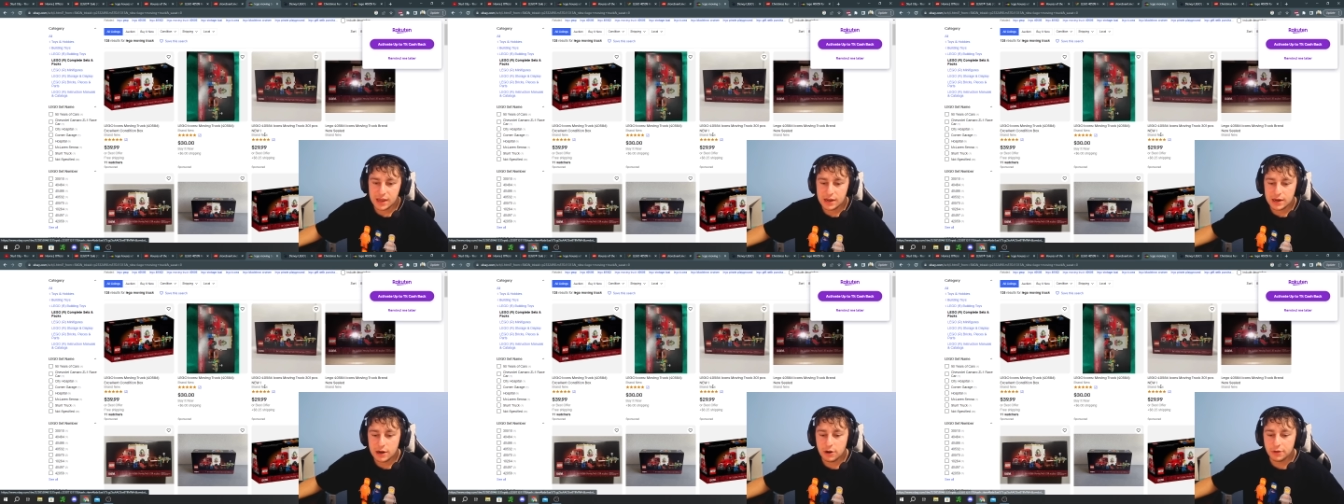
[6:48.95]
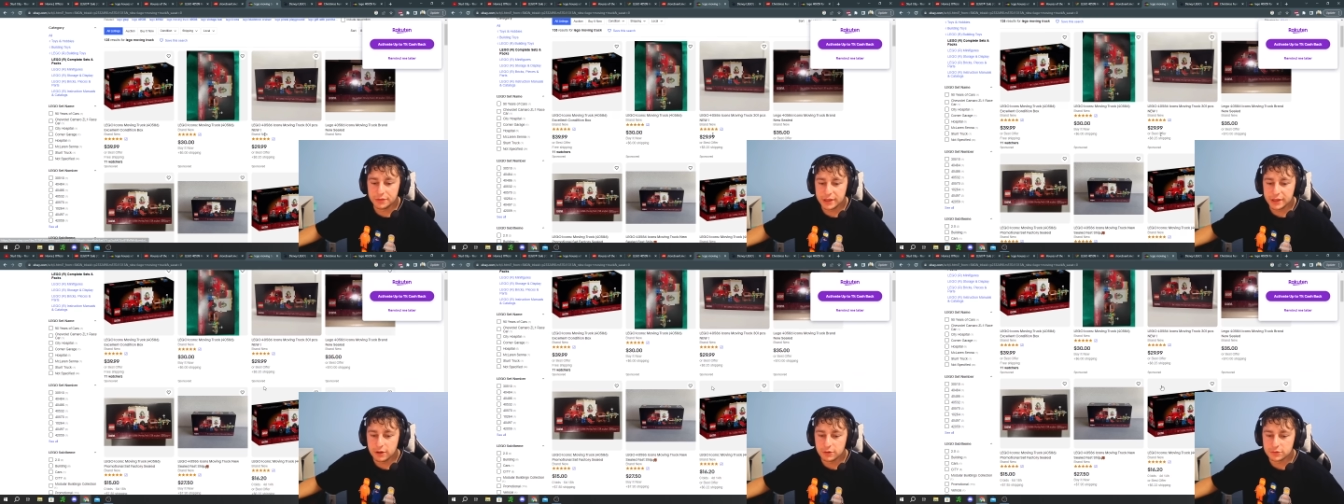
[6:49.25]
And it
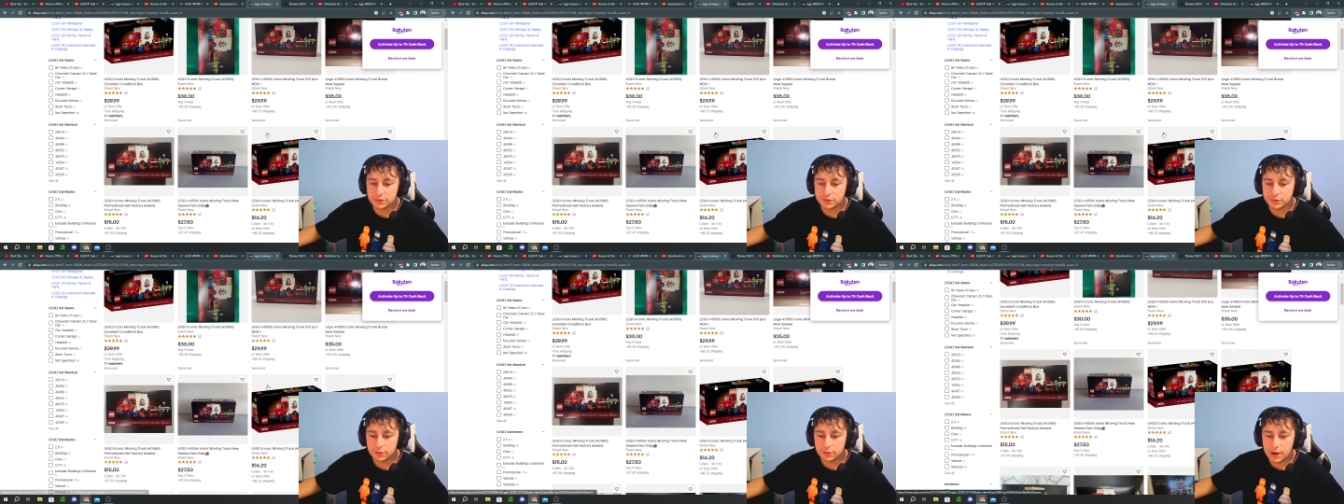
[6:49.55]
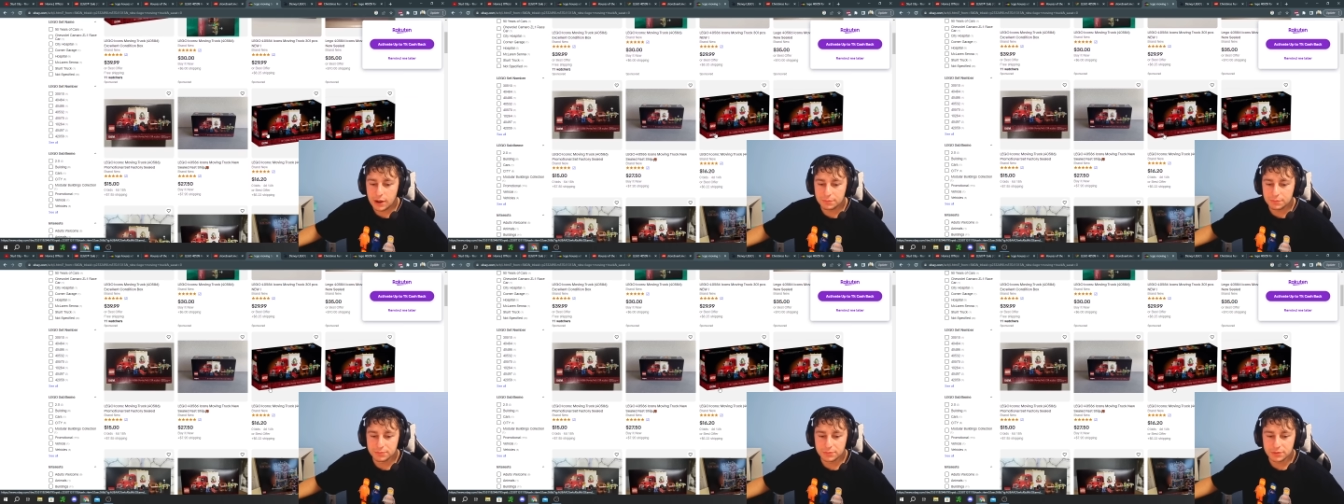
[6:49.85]
only goes for
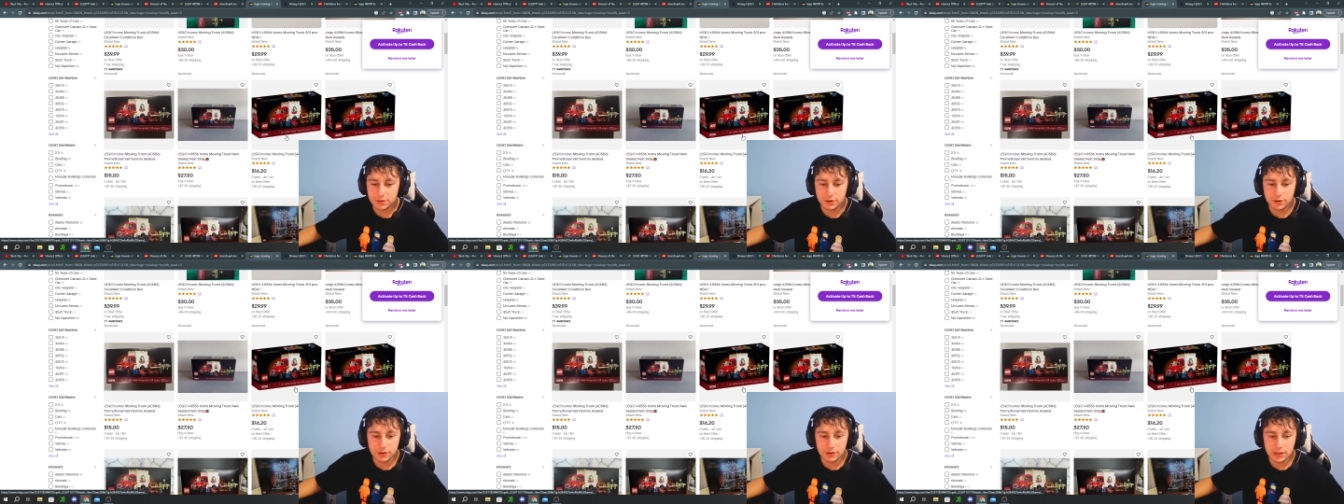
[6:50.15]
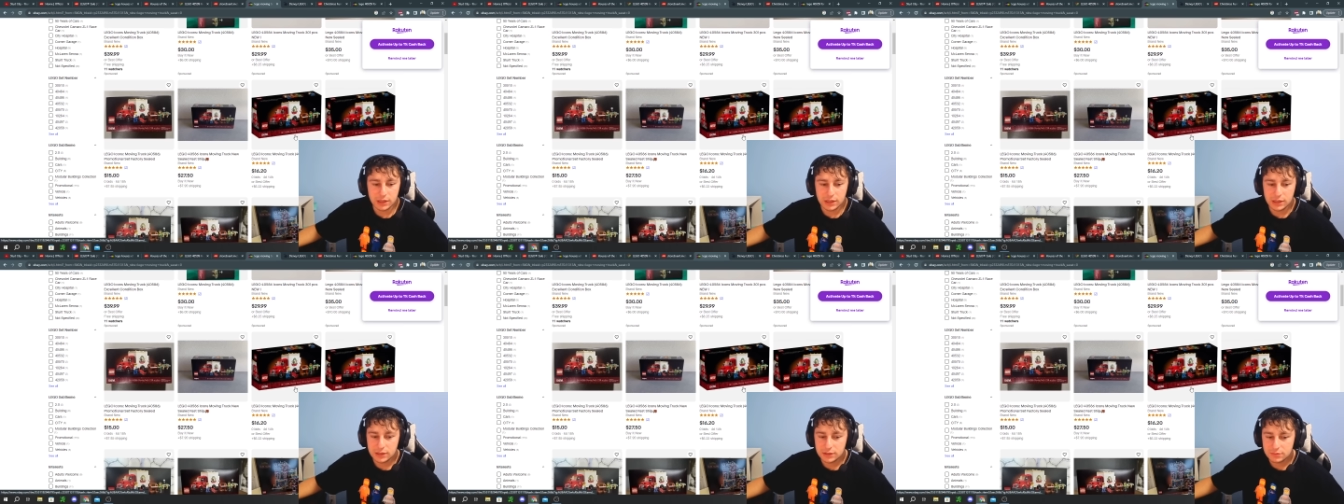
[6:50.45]
around
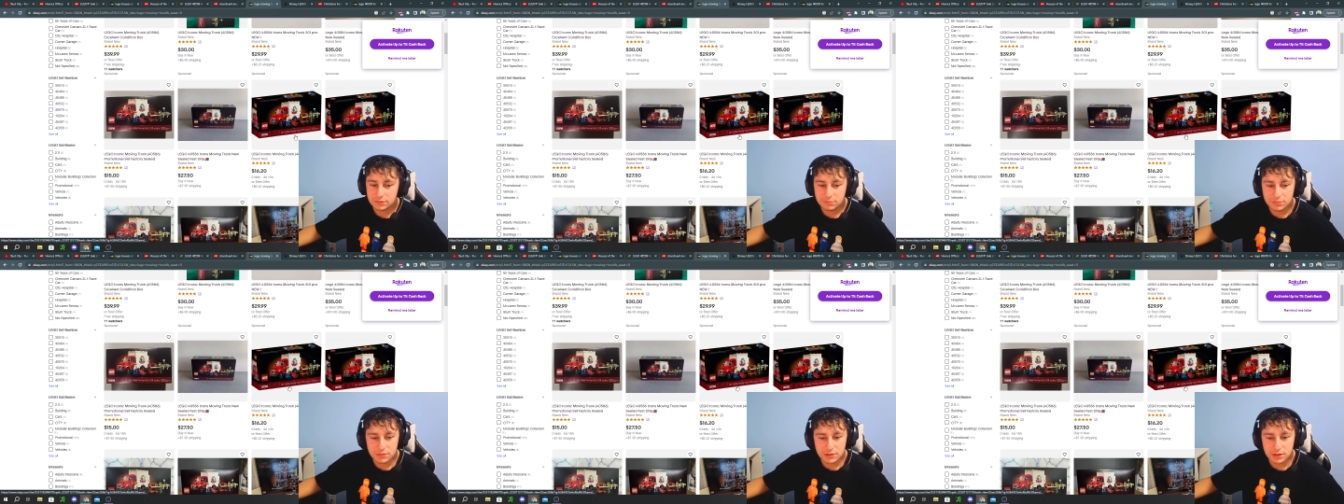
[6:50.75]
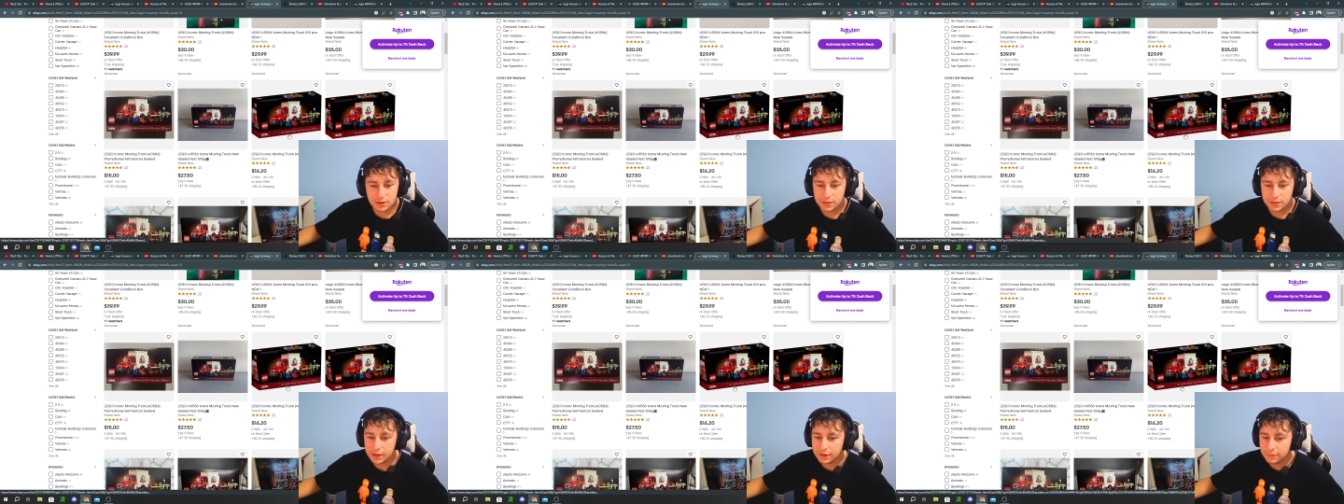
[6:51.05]
thirty
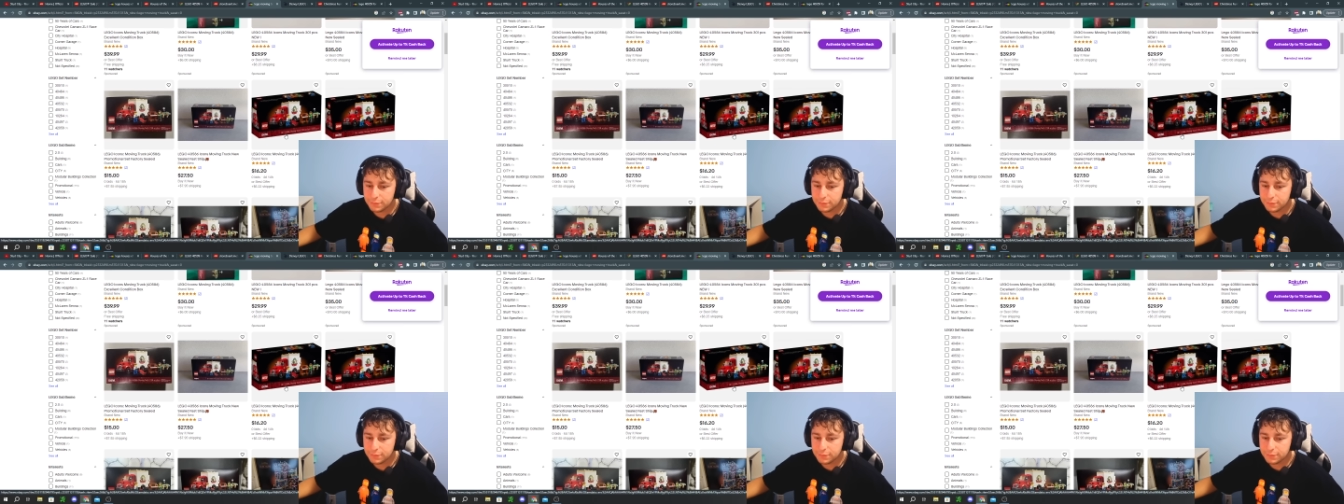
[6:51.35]
to like